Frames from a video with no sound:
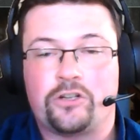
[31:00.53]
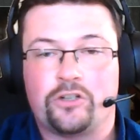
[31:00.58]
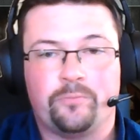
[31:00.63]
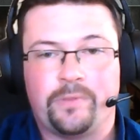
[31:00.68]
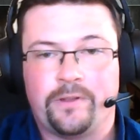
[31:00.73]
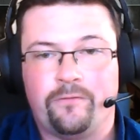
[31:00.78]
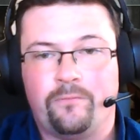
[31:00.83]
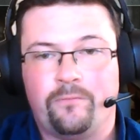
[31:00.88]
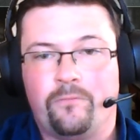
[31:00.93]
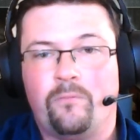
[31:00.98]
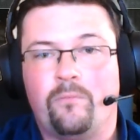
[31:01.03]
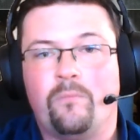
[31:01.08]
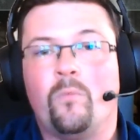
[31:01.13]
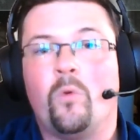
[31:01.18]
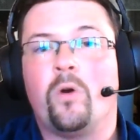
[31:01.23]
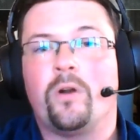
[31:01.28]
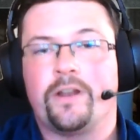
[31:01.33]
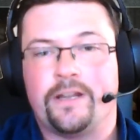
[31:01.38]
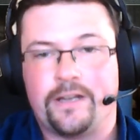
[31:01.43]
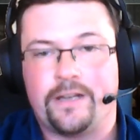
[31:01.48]
should be
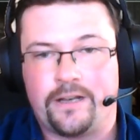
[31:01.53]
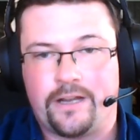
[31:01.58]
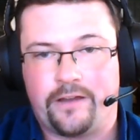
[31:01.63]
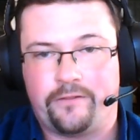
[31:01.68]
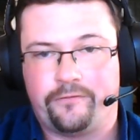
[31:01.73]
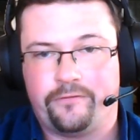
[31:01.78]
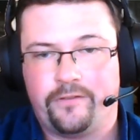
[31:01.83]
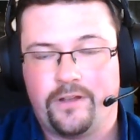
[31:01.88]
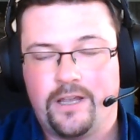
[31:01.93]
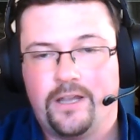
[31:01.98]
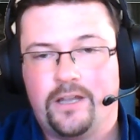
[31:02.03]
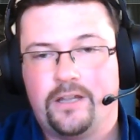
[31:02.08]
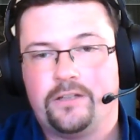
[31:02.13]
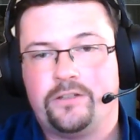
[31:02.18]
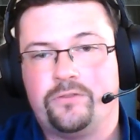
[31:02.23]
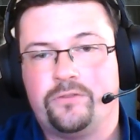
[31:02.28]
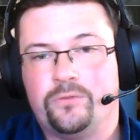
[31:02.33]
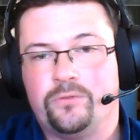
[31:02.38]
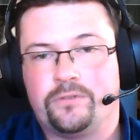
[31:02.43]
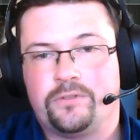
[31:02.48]
more than enough
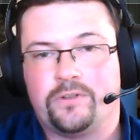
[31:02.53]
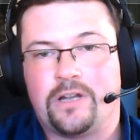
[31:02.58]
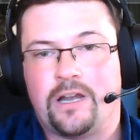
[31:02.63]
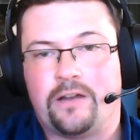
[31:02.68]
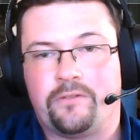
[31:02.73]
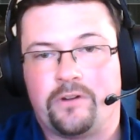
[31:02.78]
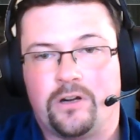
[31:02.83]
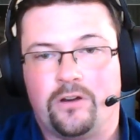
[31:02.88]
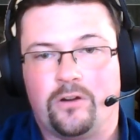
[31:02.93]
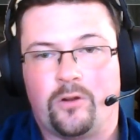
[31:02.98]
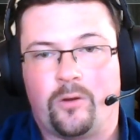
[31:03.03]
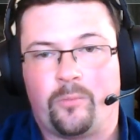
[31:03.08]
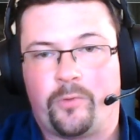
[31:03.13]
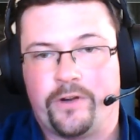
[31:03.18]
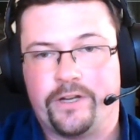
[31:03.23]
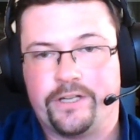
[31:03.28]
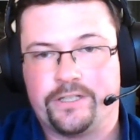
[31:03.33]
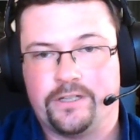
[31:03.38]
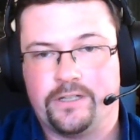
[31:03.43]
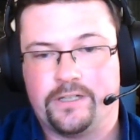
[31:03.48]
to cover our
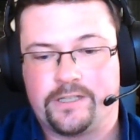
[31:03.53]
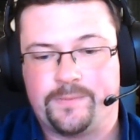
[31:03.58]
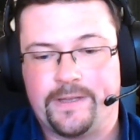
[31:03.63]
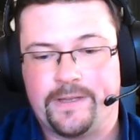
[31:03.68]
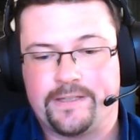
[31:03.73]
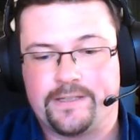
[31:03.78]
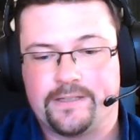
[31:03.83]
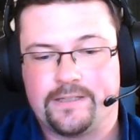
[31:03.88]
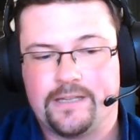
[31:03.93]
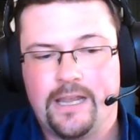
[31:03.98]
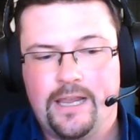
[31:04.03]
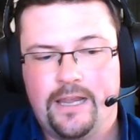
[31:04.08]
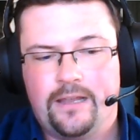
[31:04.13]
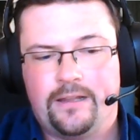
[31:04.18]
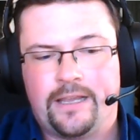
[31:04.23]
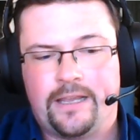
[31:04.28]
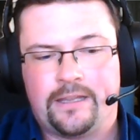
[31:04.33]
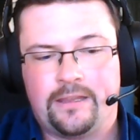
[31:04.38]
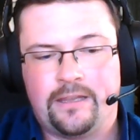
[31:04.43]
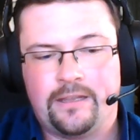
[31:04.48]
operational expenses.
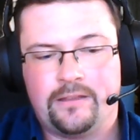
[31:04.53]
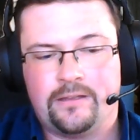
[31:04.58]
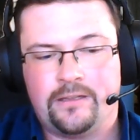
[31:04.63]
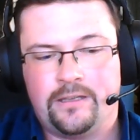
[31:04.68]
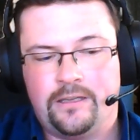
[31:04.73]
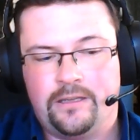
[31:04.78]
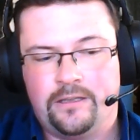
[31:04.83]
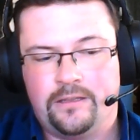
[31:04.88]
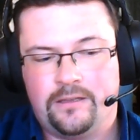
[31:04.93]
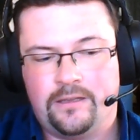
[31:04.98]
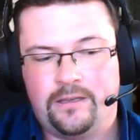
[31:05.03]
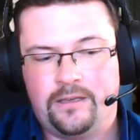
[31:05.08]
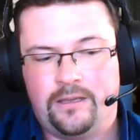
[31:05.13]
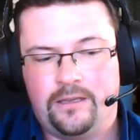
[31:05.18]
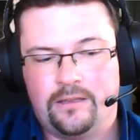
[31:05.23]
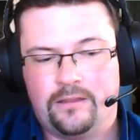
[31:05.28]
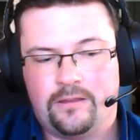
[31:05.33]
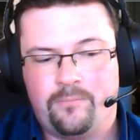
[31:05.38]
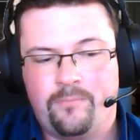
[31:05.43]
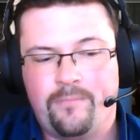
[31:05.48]
Like
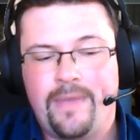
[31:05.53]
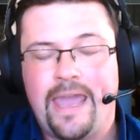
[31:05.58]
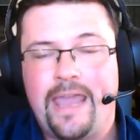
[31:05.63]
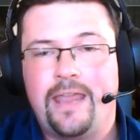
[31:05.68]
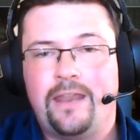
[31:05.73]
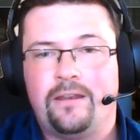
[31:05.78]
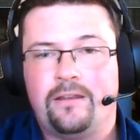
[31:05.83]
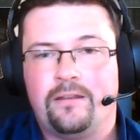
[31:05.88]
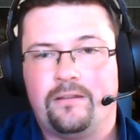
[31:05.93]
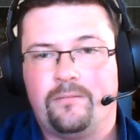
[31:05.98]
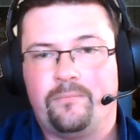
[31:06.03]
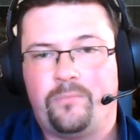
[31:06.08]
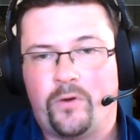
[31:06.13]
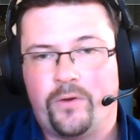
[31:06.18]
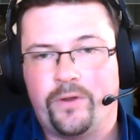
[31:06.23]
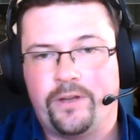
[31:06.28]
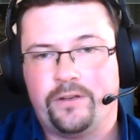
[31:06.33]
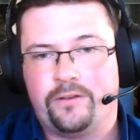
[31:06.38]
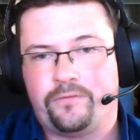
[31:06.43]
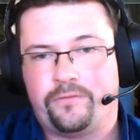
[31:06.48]
the main
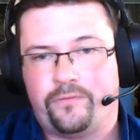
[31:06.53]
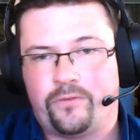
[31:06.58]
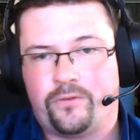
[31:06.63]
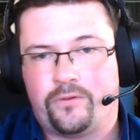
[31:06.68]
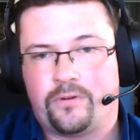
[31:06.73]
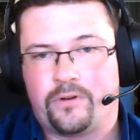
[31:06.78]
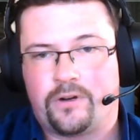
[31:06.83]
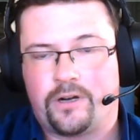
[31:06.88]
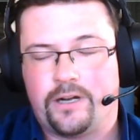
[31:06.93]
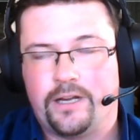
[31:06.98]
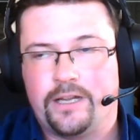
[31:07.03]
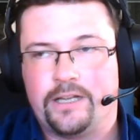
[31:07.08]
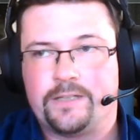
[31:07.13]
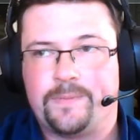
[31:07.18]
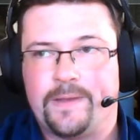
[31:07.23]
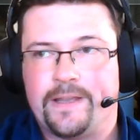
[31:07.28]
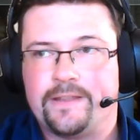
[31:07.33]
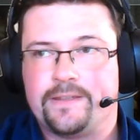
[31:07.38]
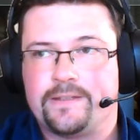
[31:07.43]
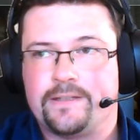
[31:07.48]
point for
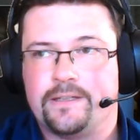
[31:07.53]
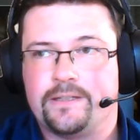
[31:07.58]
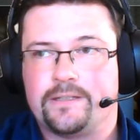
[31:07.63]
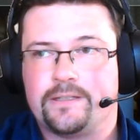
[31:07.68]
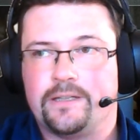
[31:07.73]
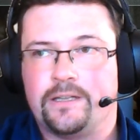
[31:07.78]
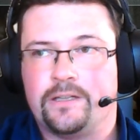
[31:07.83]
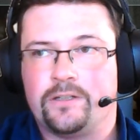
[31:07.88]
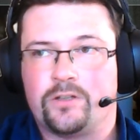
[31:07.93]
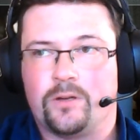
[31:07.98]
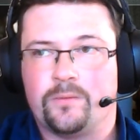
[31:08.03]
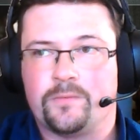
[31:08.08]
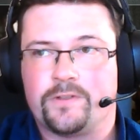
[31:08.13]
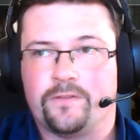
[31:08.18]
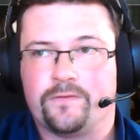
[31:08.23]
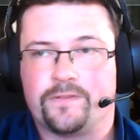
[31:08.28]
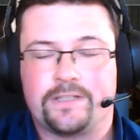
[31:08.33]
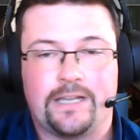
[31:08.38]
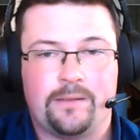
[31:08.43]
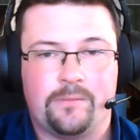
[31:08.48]
expenses in terms
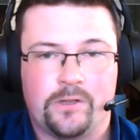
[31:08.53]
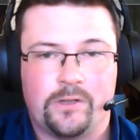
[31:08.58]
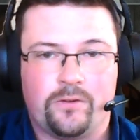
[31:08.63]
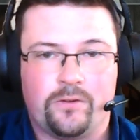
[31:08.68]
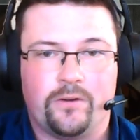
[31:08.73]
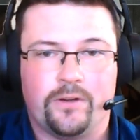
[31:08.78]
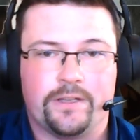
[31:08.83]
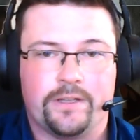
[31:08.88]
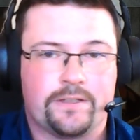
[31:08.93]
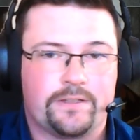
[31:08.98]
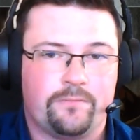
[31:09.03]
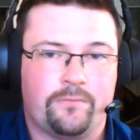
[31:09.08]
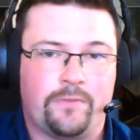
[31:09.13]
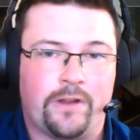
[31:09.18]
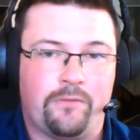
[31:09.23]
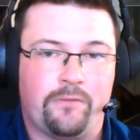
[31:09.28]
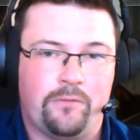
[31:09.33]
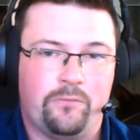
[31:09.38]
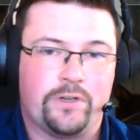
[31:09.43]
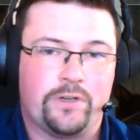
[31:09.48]
of stable coins,
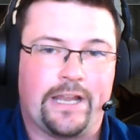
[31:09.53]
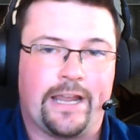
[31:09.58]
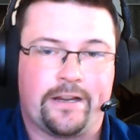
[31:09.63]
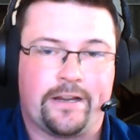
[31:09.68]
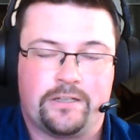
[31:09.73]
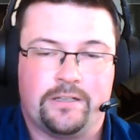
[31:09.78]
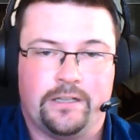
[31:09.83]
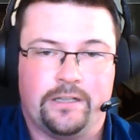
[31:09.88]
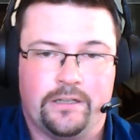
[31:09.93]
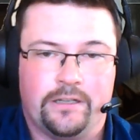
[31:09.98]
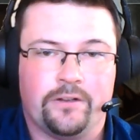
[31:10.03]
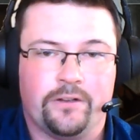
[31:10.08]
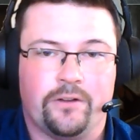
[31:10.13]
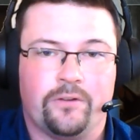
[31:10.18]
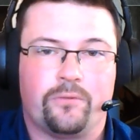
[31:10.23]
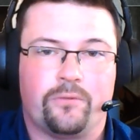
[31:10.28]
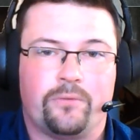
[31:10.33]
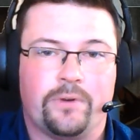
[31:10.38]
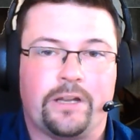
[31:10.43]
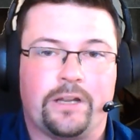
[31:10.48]
where we would actually
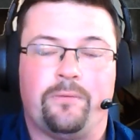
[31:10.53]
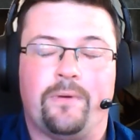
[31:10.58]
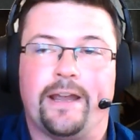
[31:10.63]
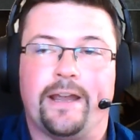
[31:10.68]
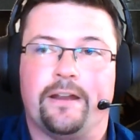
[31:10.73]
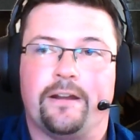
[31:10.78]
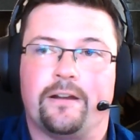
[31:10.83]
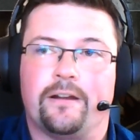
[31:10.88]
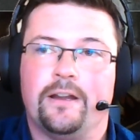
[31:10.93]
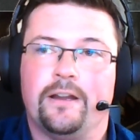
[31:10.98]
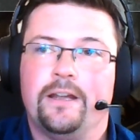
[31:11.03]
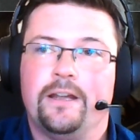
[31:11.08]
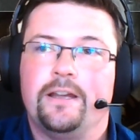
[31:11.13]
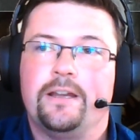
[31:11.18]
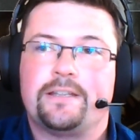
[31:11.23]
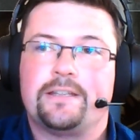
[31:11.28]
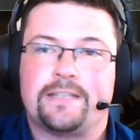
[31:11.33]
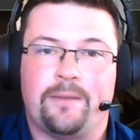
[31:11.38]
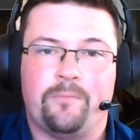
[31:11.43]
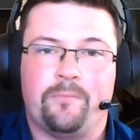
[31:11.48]
require
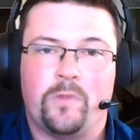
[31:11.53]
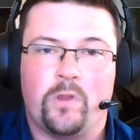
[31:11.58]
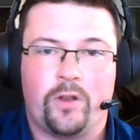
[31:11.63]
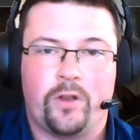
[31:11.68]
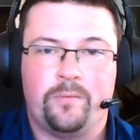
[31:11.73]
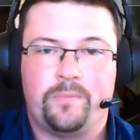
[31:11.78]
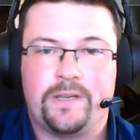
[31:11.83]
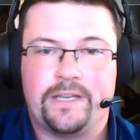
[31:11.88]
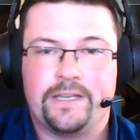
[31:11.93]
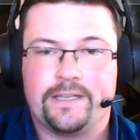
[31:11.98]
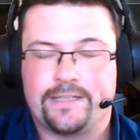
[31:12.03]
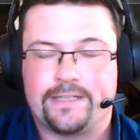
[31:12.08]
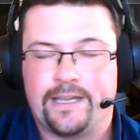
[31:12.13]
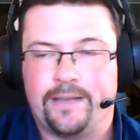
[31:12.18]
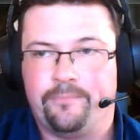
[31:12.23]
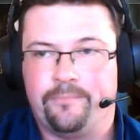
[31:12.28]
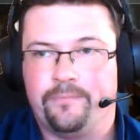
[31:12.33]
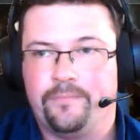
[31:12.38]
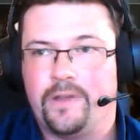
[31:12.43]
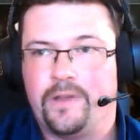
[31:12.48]
some non
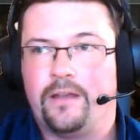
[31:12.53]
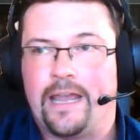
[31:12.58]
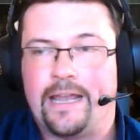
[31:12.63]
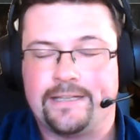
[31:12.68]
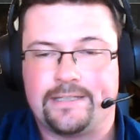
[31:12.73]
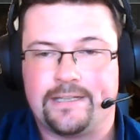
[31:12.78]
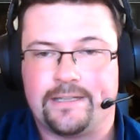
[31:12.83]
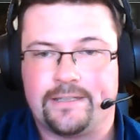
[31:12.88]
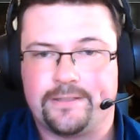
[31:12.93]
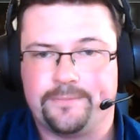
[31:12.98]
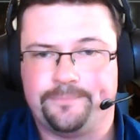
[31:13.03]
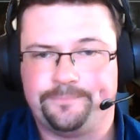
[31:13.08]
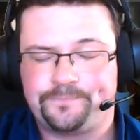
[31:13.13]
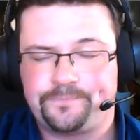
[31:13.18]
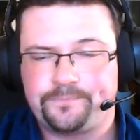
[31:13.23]
PSM assets,